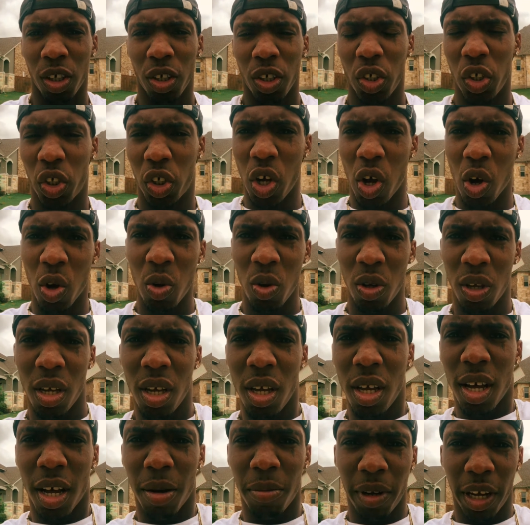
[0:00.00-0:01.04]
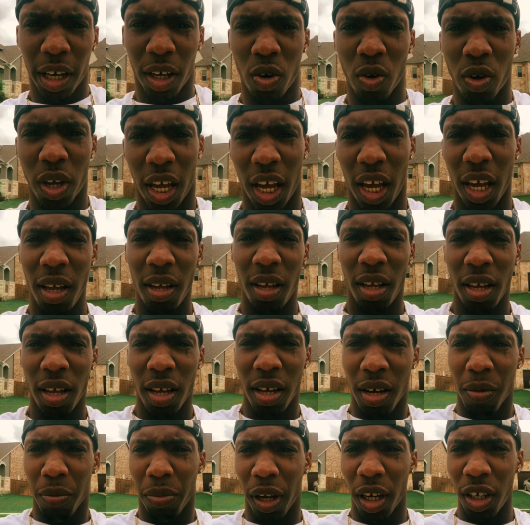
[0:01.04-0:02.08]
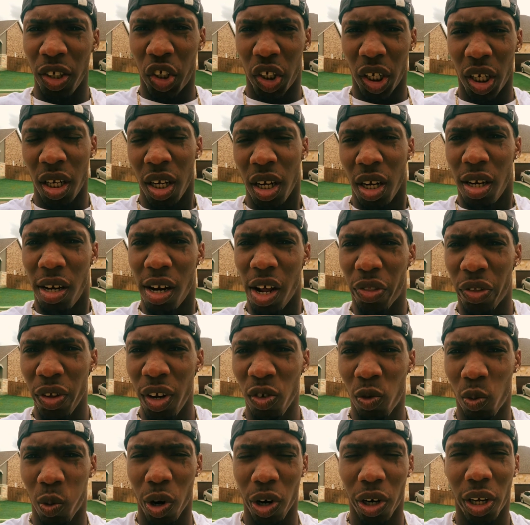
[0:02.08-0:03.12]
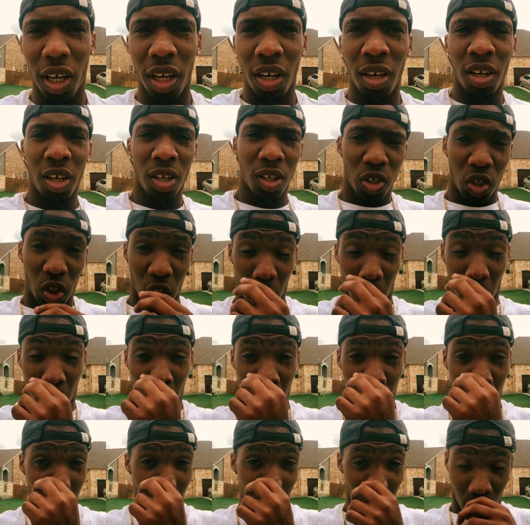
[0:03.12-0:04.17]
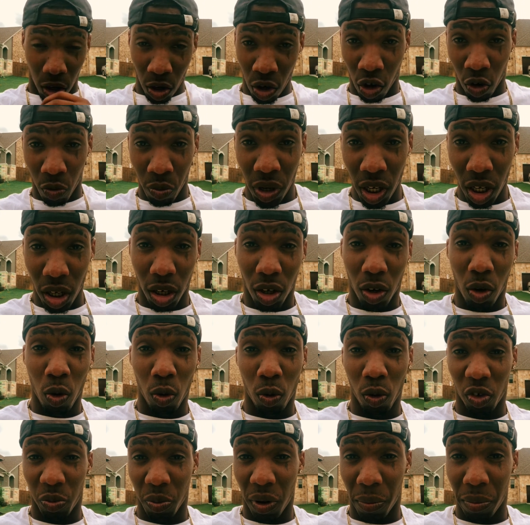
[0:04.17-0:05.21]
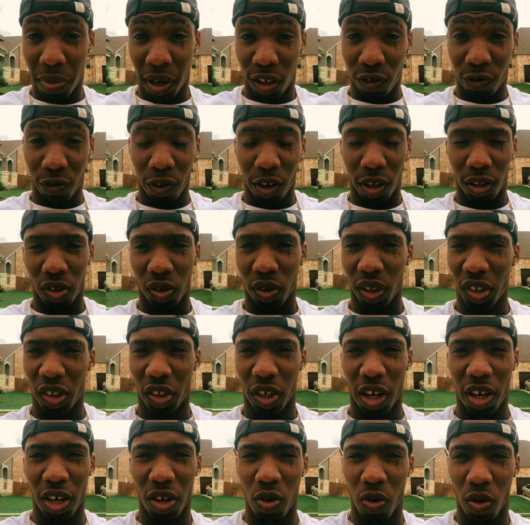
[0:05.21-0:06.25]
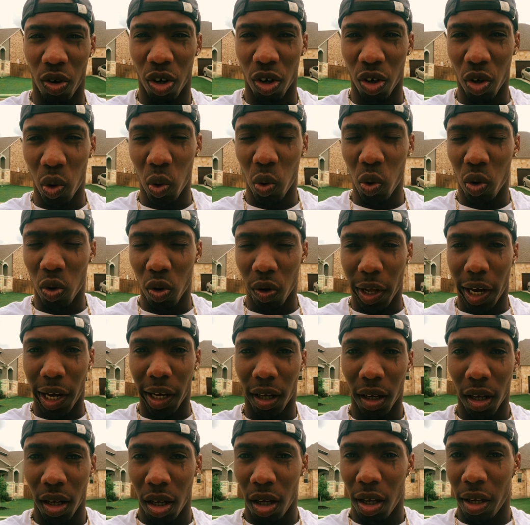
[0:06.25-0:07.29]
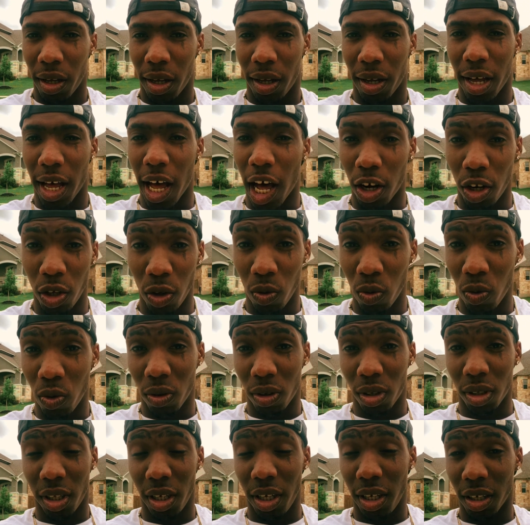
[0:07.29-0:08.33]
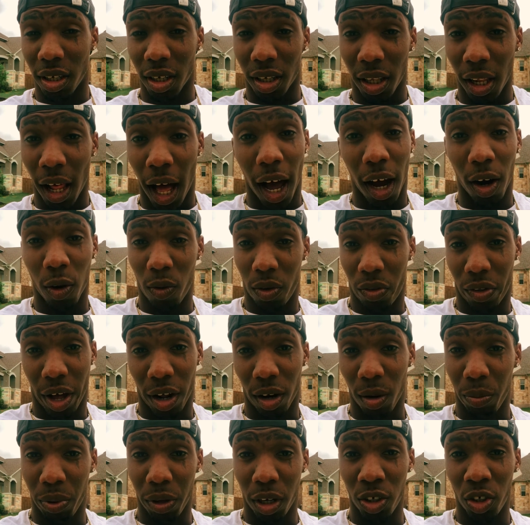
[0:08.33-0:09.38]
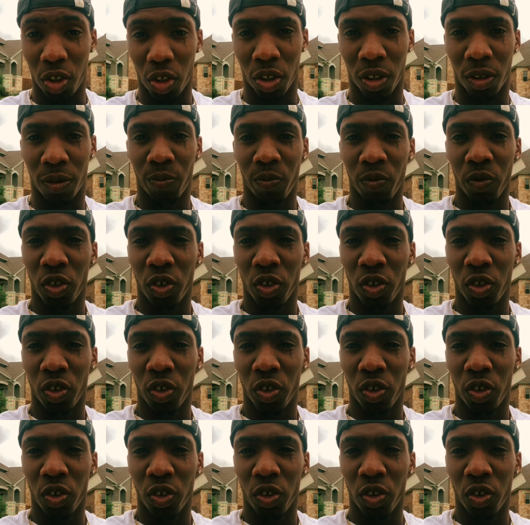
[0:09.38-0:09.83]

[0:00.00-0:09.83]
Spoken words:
So I'm like, okay, plunging, nothing is working. So, you know me, Google's my best friend. So I started going on Google, like, how do you clean a clog without a plunger?